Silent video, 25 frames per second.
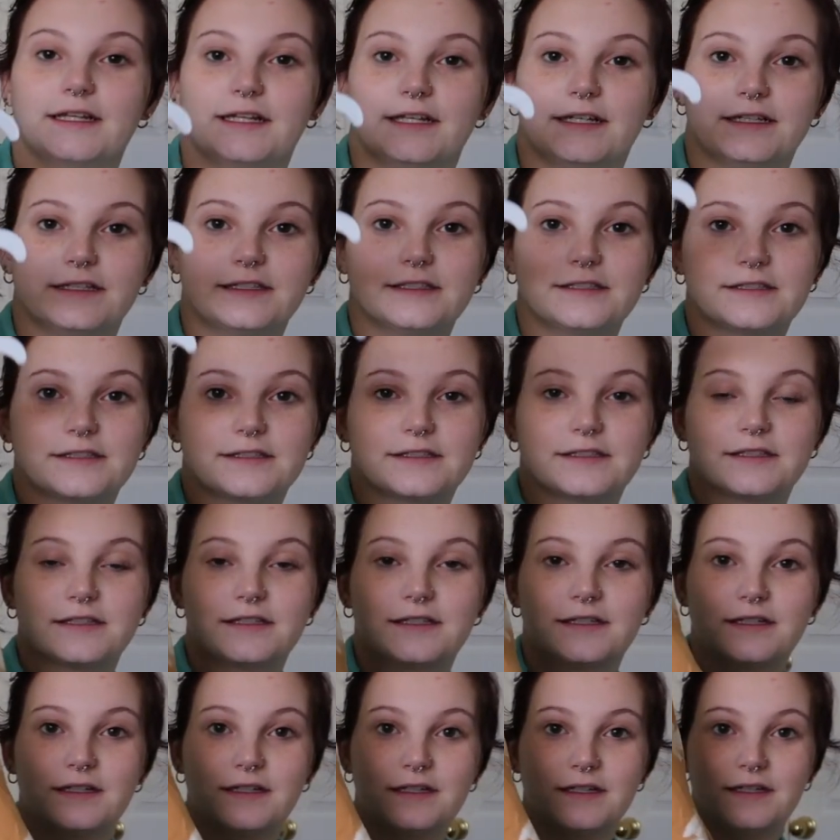this
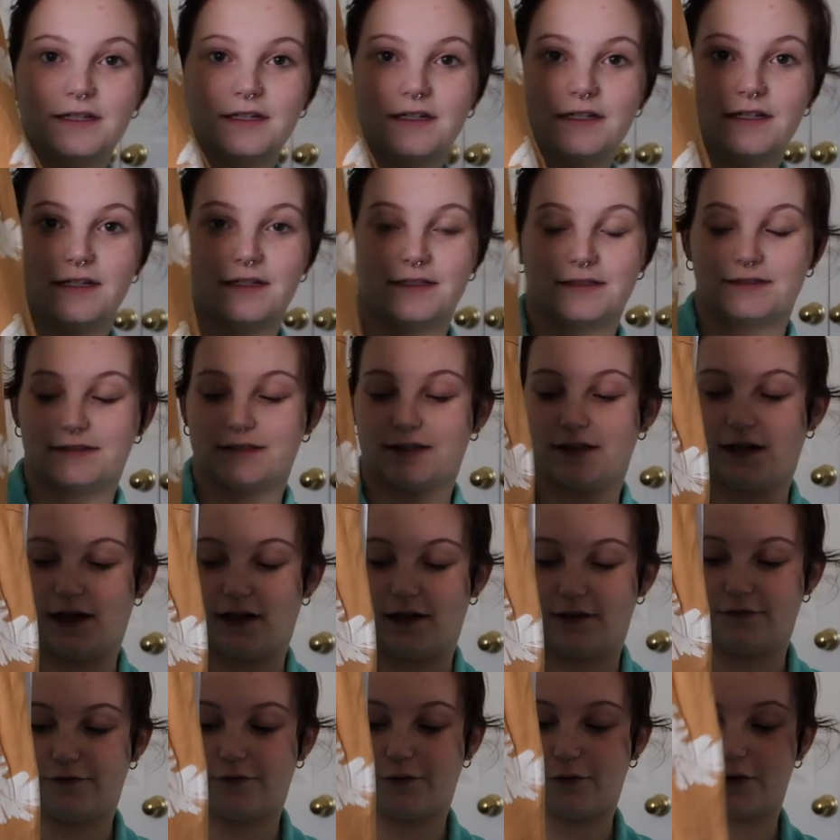is To
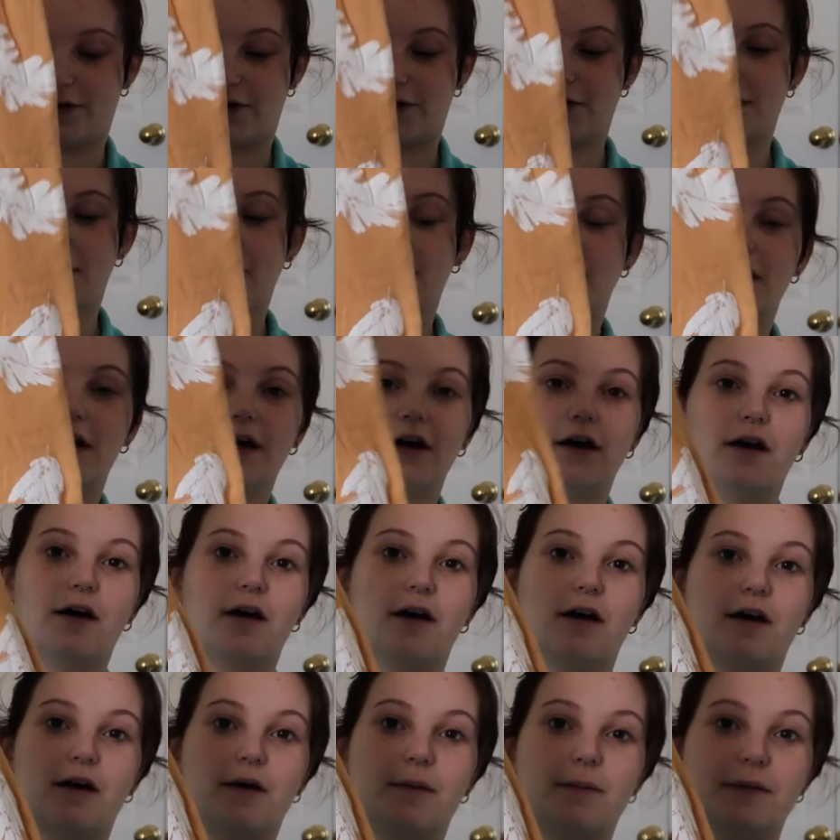Die For.
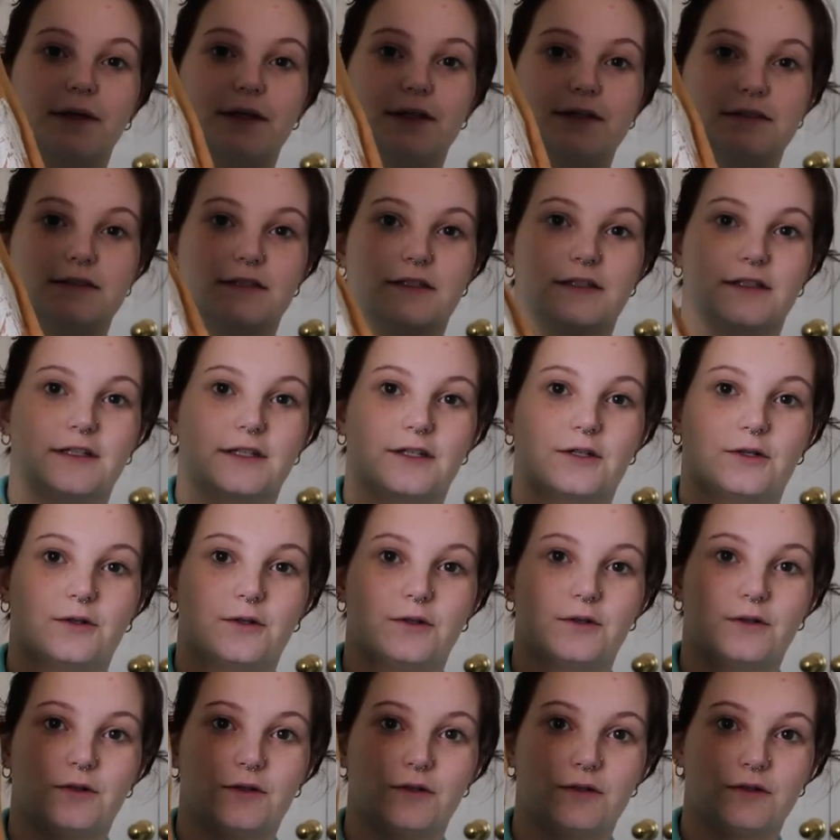It's a
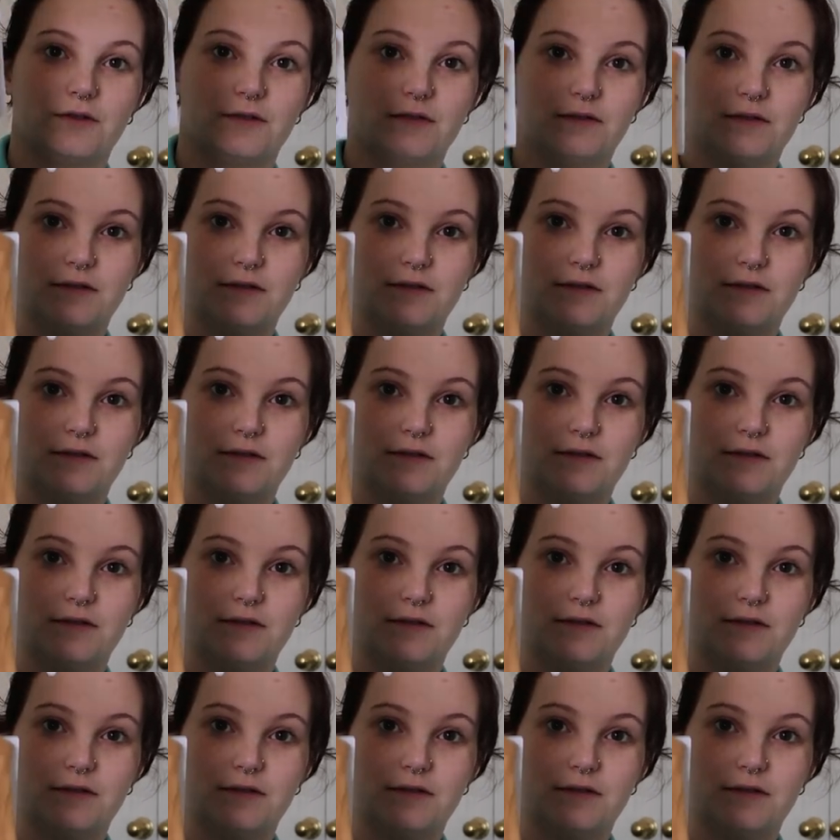little